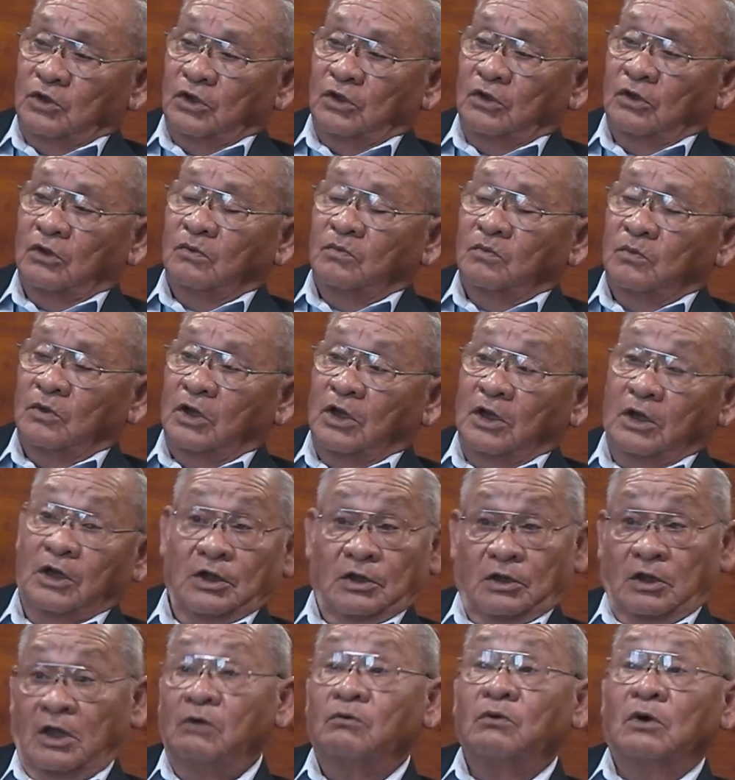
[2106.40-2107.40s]
you know,
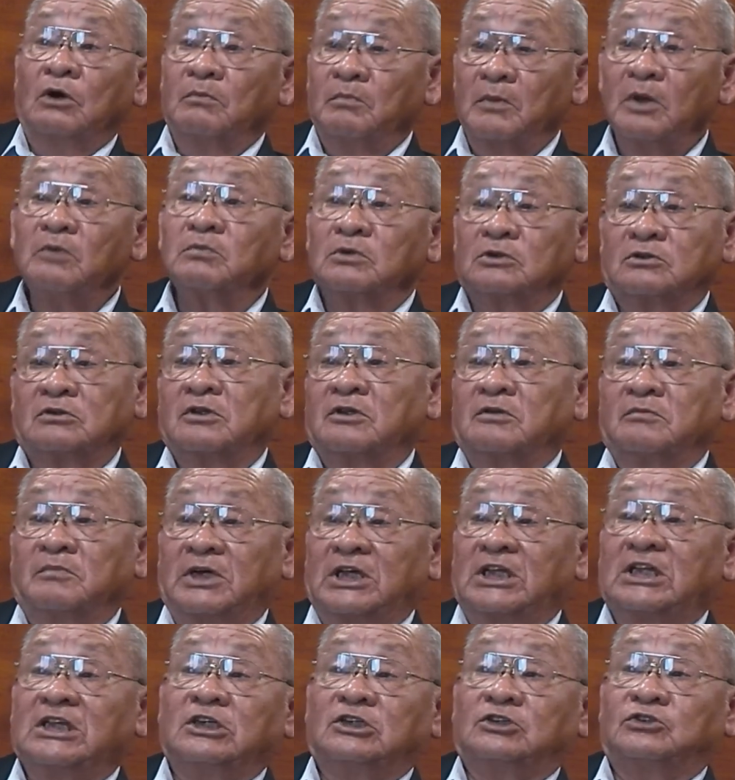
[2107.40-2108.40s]
and they were members of the
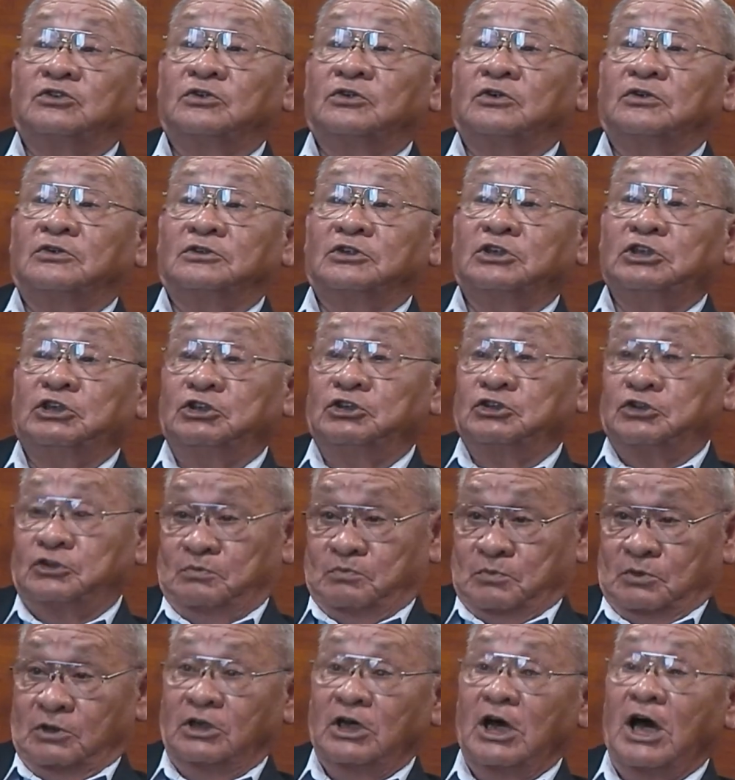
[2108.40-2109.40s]
Methodist Church. These
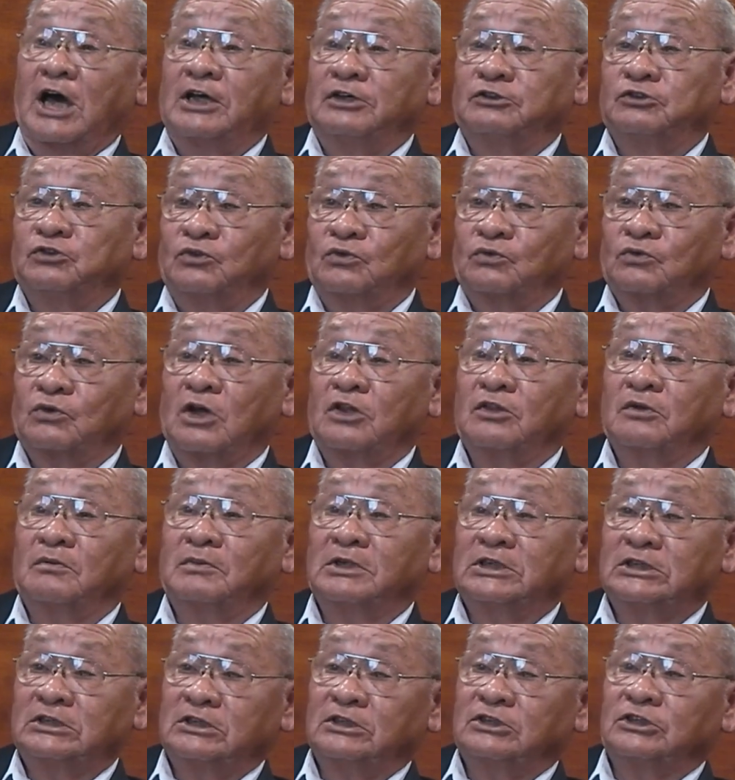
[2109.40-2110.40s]
guys who run the
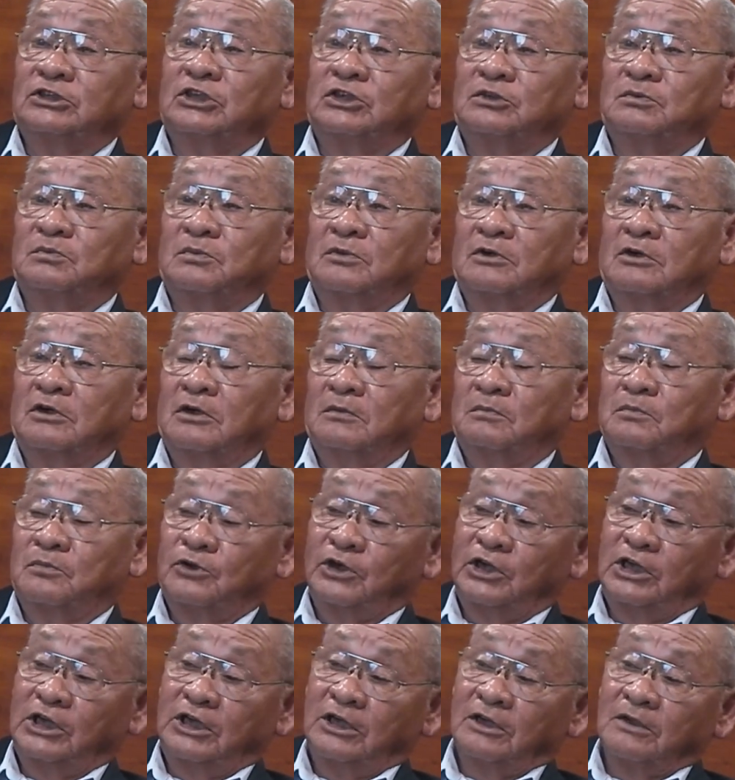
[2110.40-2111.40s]
business of
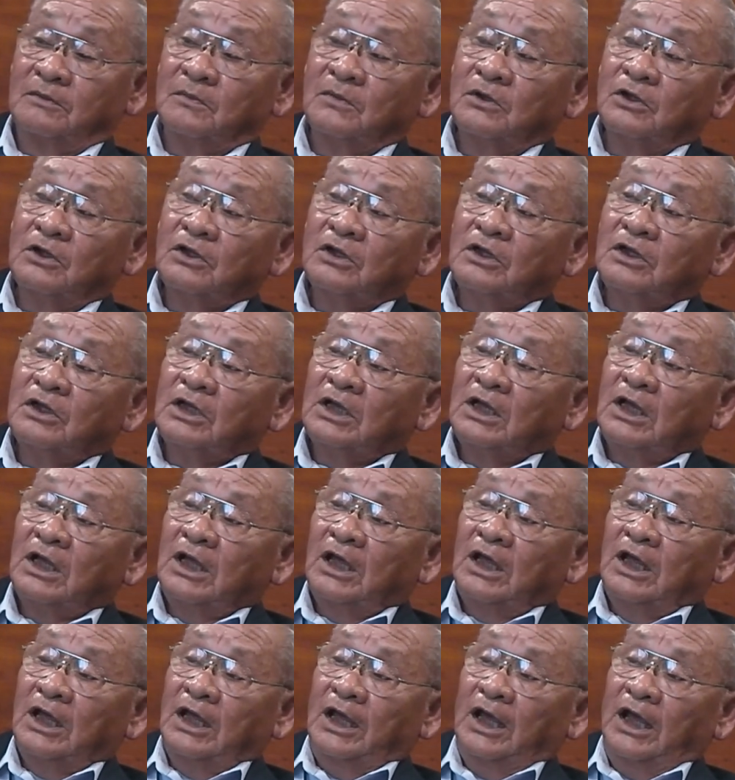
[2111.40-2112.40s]
printing,
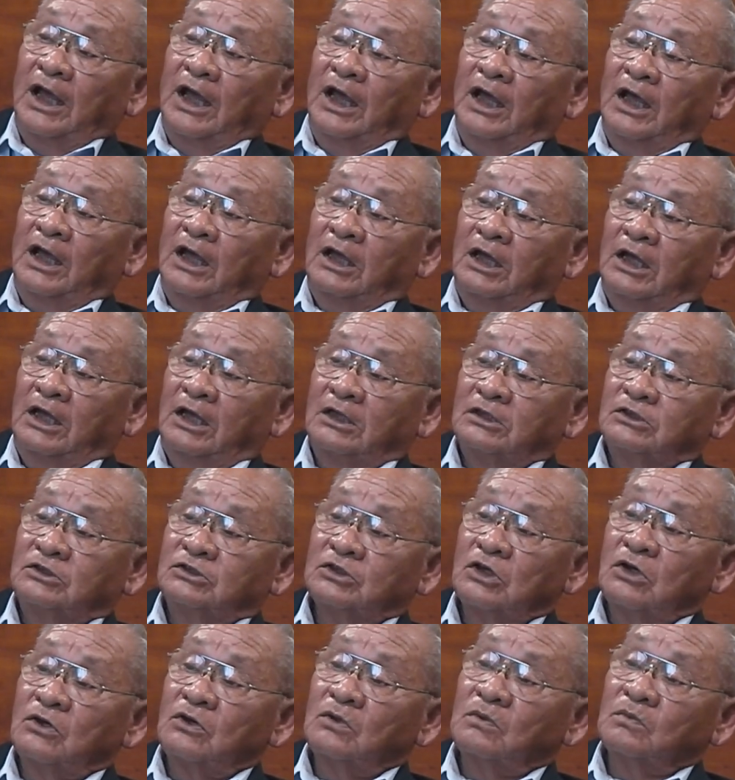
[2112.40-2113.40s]
and, and
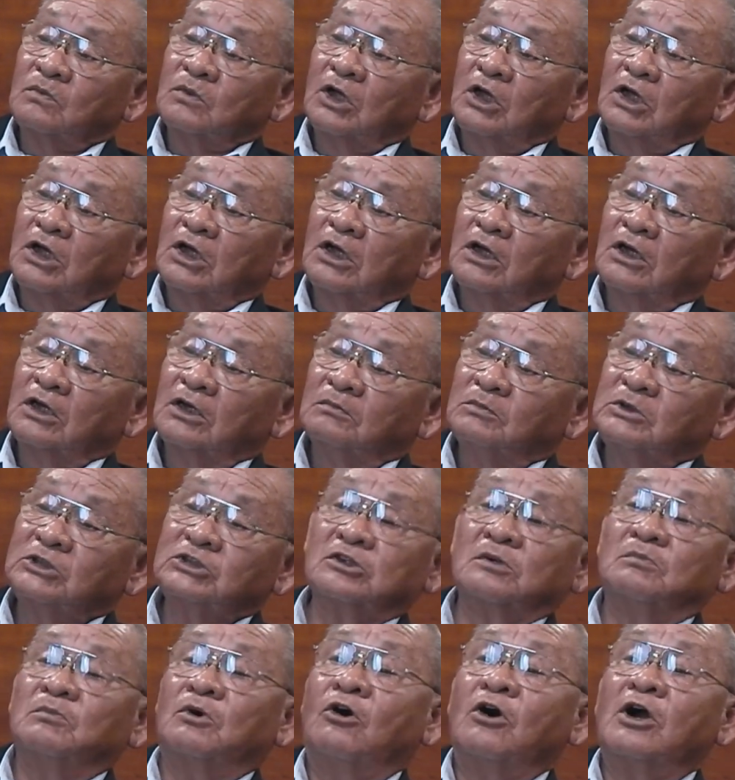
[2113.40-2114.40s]
so uh,
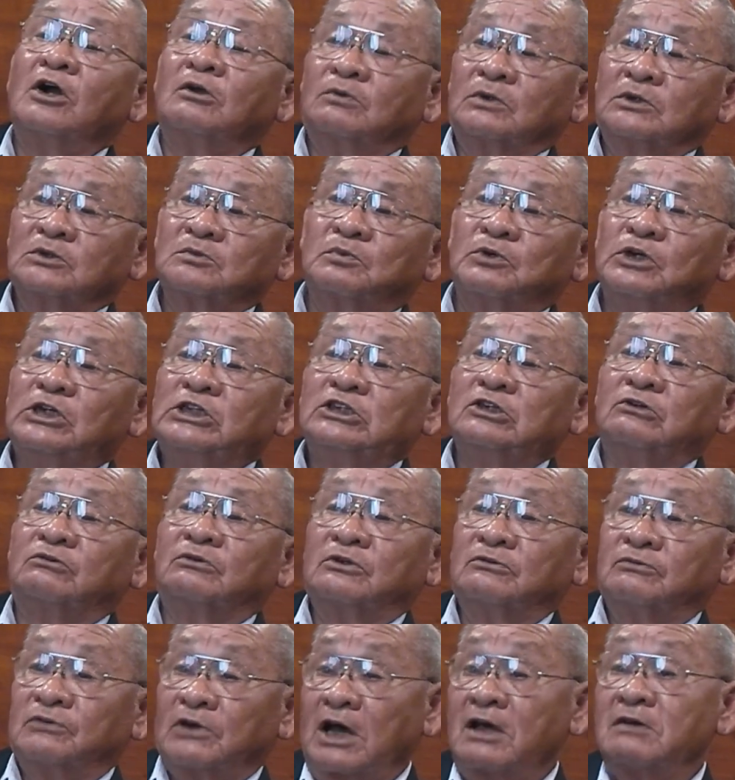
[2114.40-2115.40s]
Bishop Hart was preaching
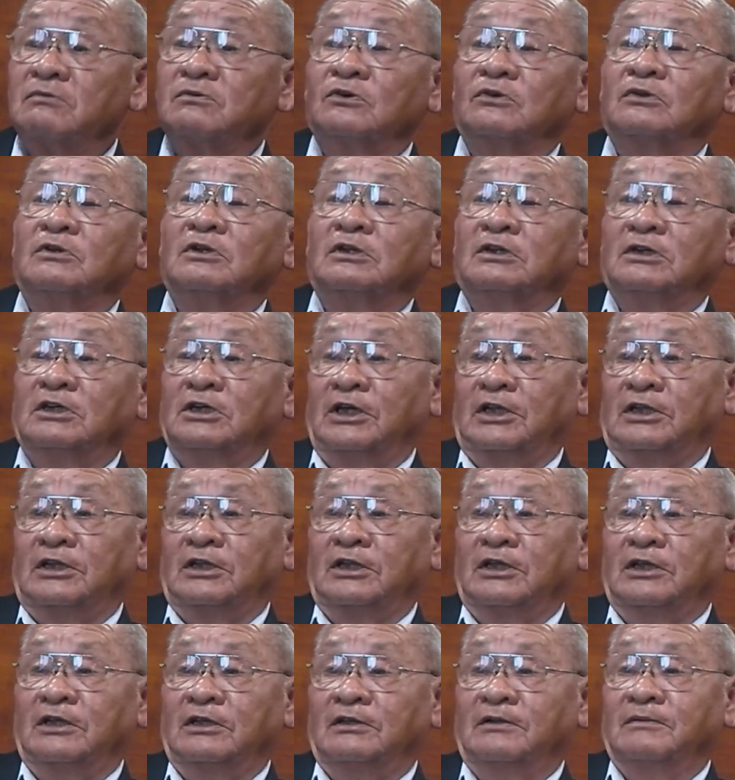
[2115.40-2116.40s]
revival at,
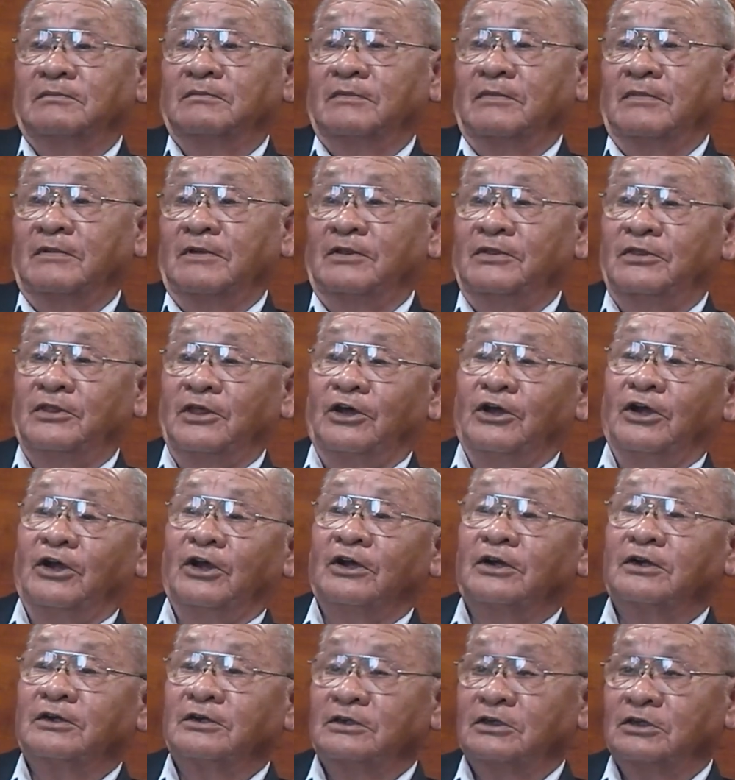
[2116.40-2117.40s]

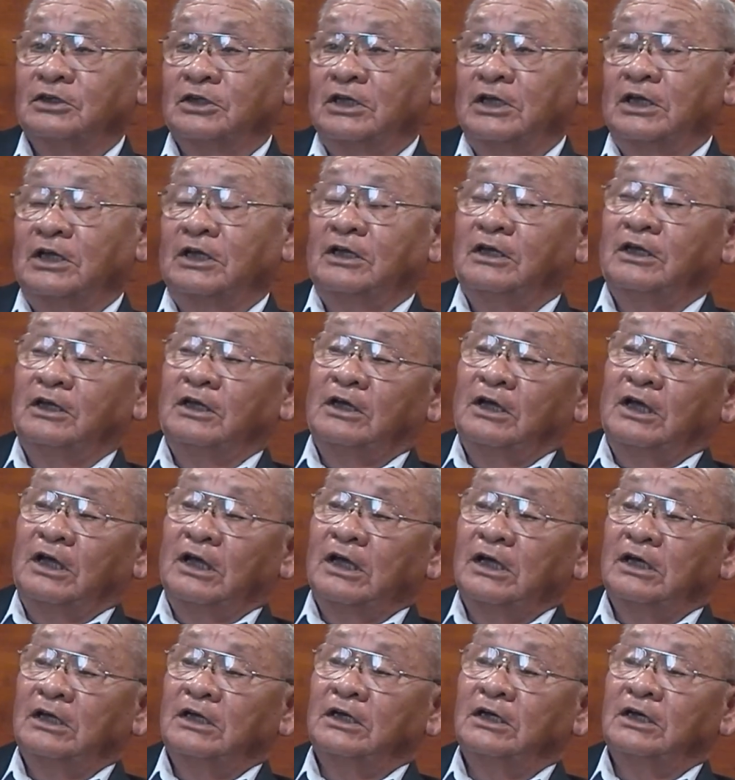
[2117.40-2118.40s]
there
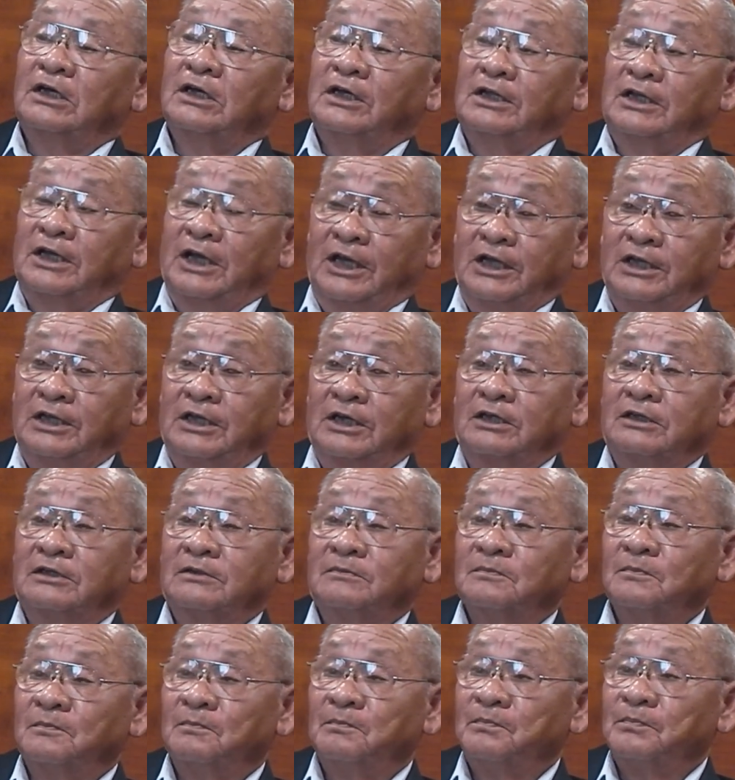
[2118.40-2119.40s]
uh, in Ada,
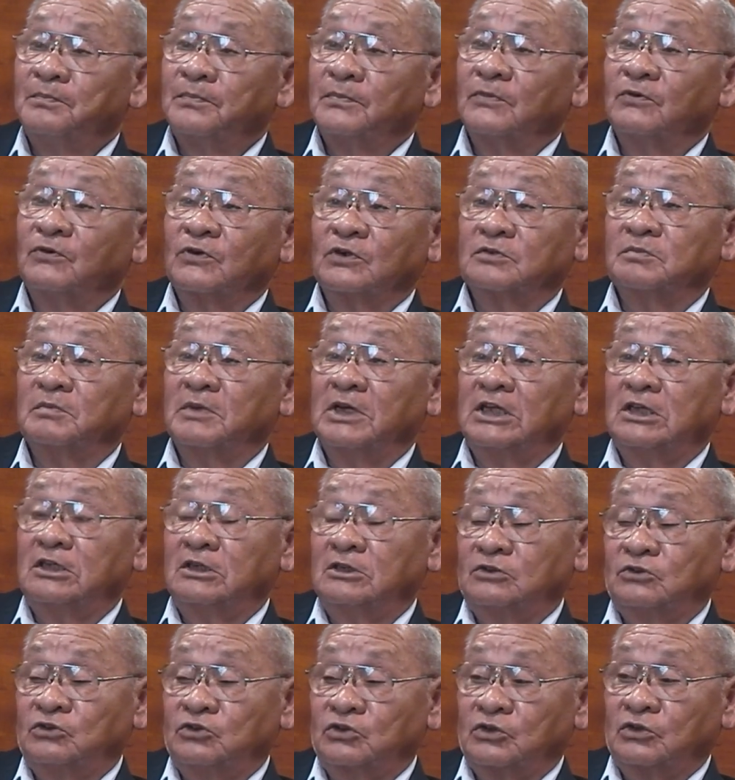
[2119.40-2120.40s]
First
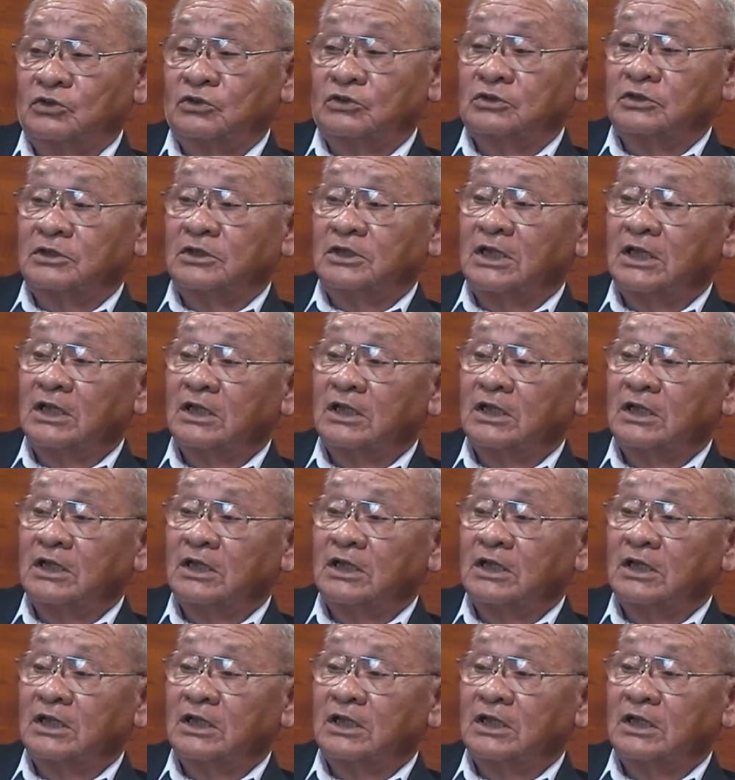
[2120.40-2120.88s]
Methodist Church,